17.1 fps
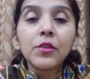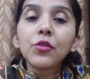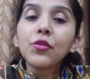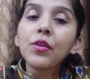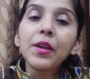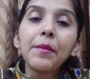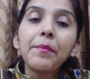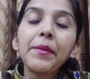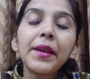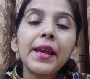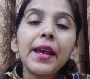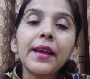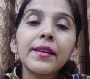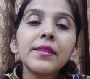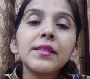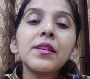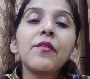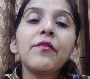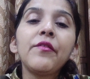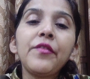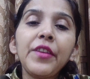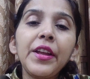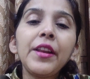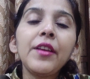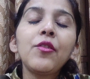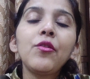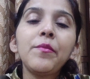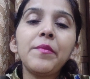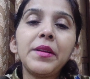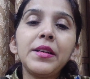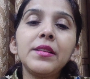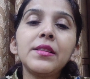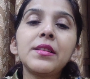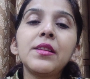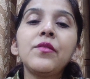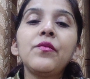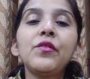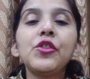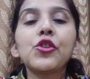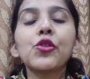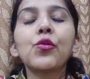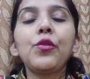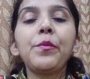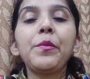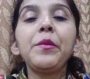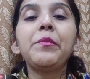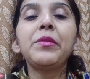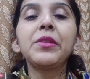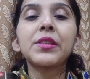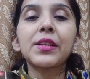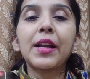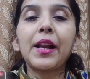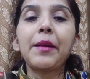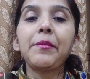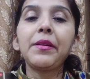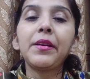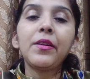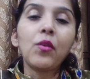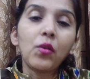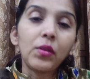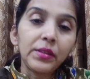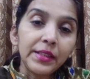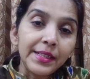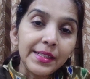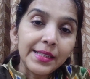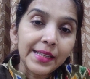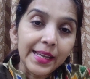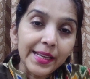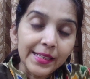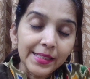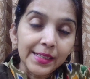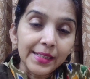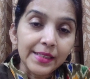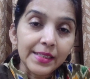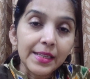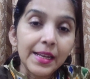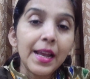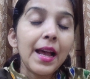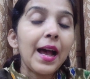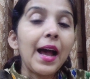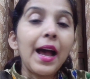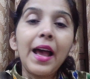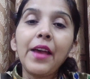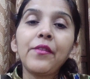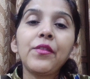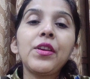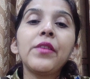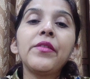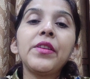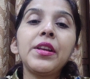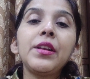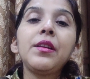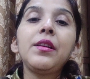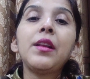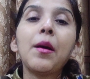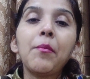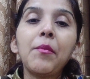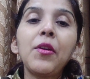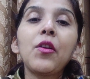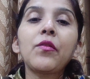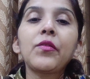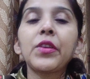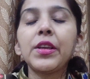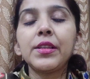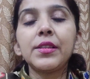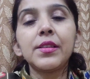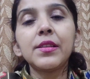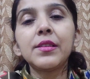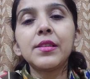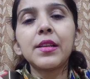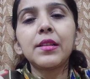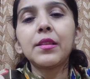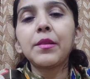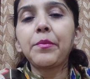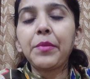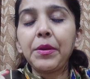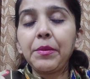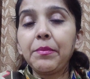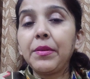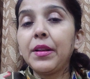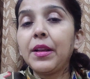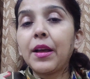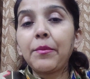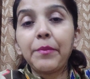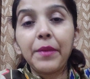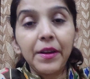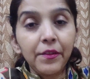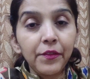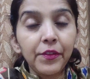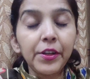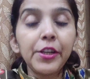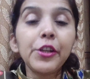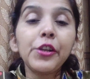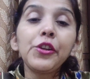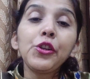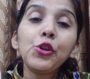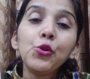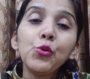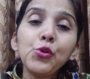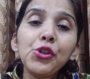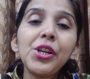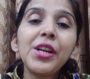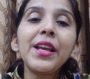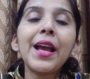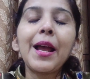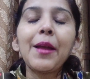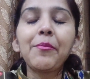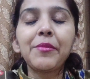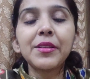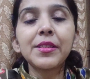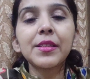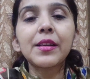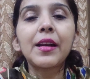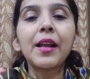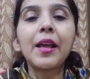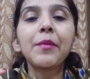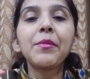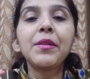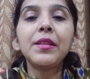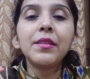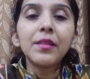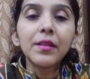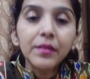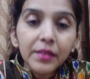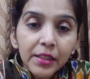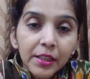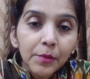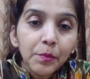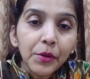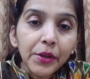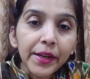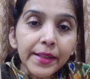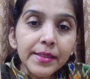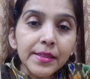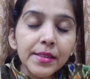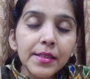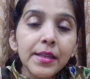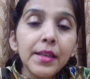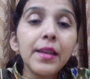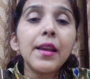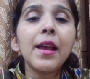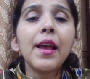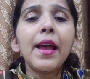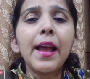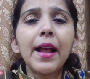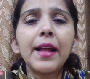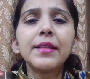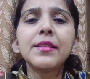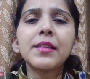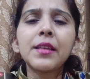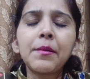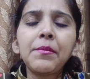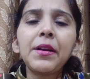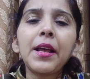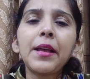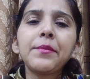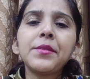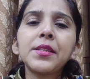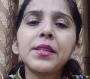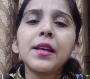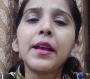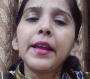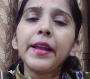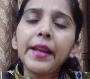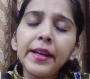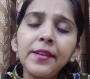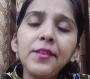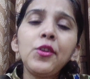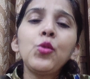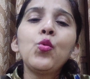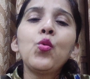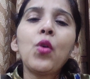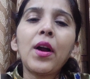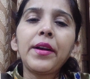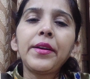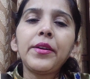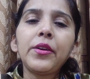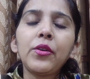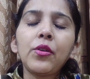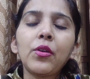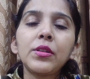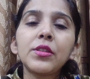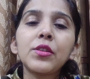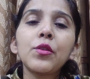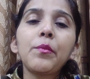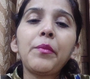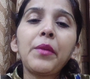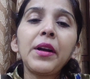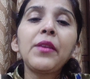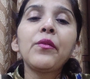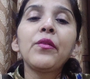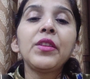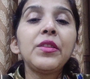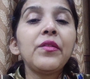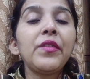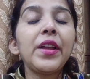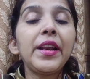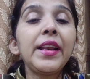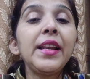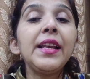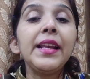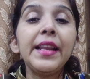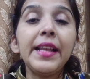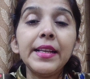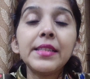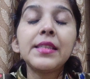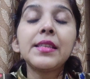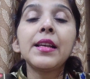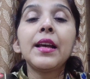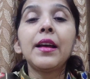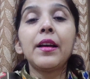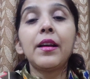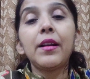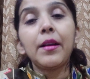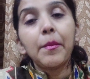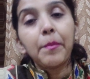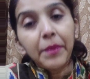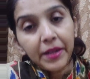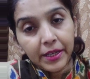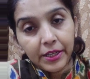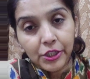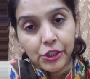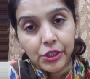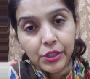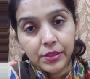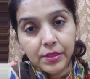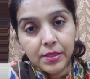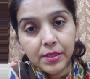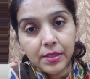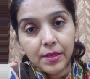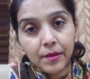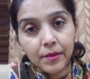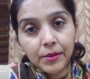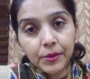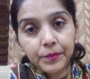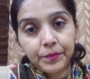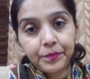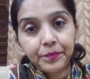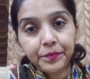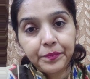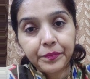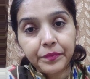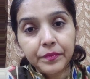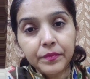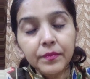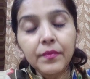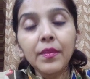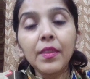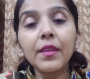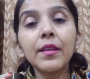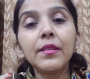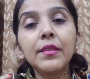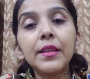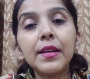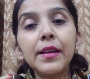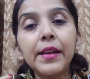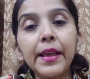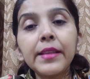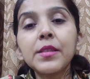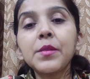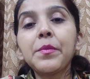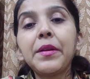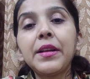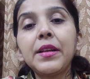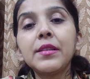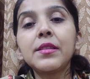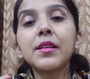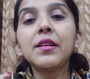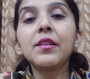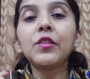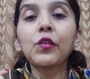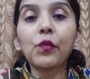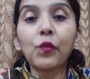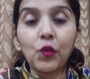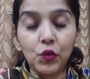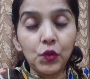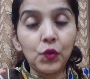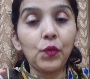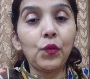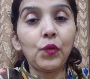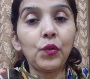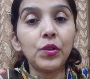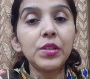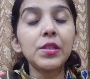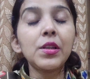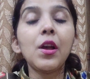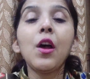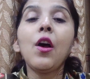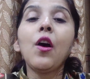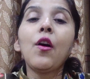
So Ipecac is a very good medicine which could be prescribed in all these cases. I have given a number of cases and the people are benefited. Usually I prescribe in 30th potency and sometimes in 200 also, but with very less repetitions. The next medicine is phosphorus.